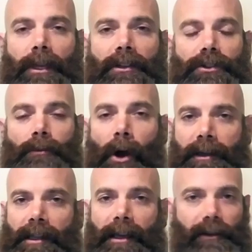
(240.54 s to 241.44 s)
because your
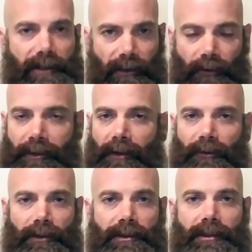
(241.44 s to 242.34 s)
mind cannot tell the
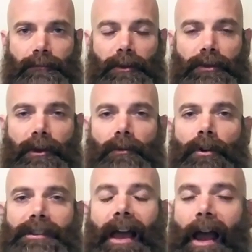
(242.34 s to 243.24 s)
difference between
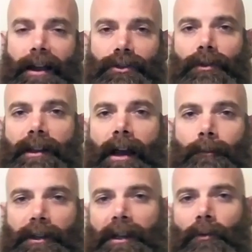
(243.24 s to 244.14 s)
what's actually
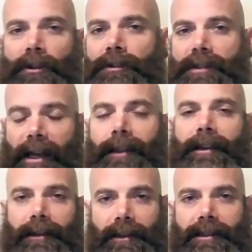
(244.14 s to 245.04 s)
happening and what you're
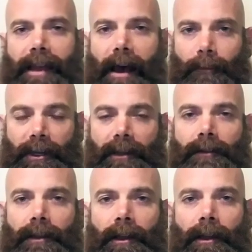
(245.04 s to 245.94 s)
telling it is happening.
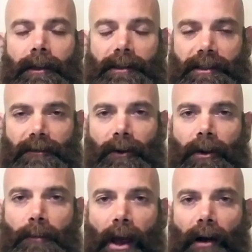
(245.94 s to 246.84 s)
This is a
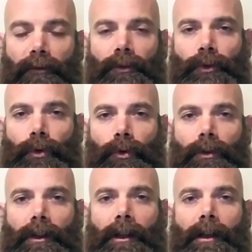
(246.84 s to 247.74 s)
very powerful
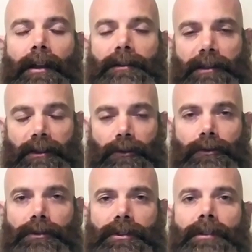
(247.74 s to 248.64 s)
tool to
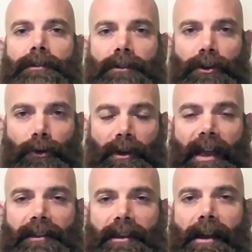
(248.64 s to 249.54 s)
use to
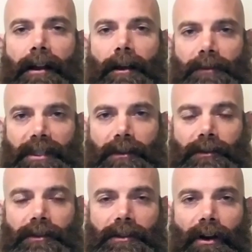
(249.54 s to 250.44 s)
create the outcomes that
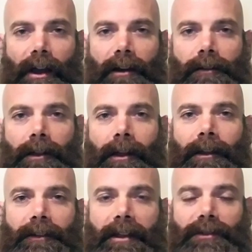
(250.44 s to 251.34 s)
you desire.
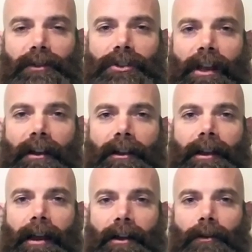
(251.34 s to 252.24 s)
Thanks for
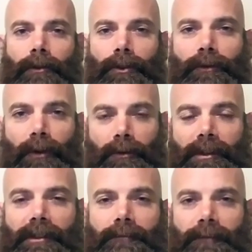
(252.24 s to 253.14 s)
sharing, and I will look forward
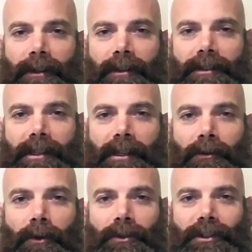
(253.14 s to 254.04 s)
to seeing
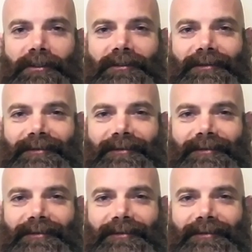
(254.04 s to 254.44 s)
you all soon.